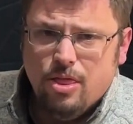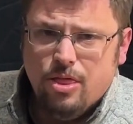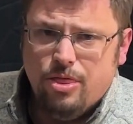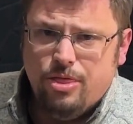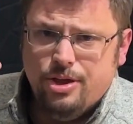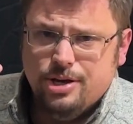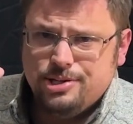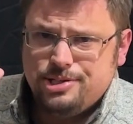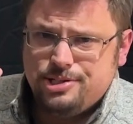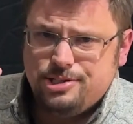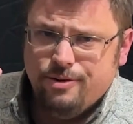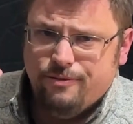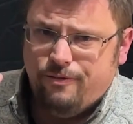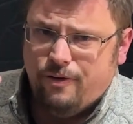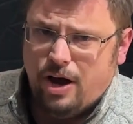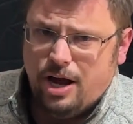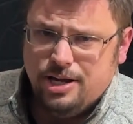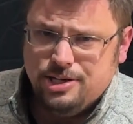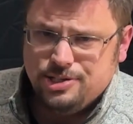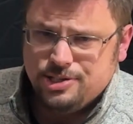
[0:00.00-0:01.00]
this
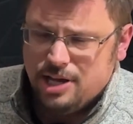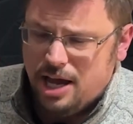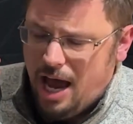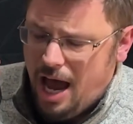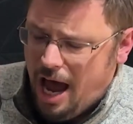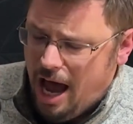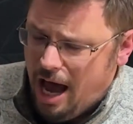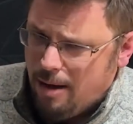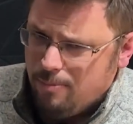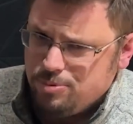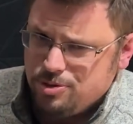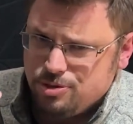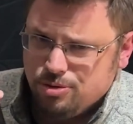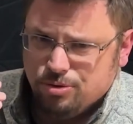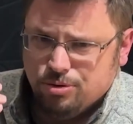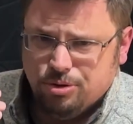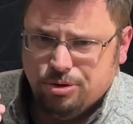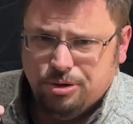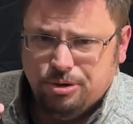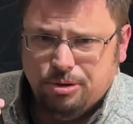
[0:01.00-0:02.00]
device
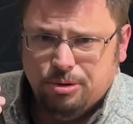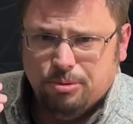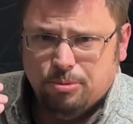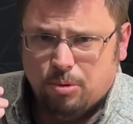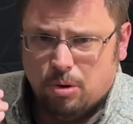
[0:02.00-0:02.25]
absolutely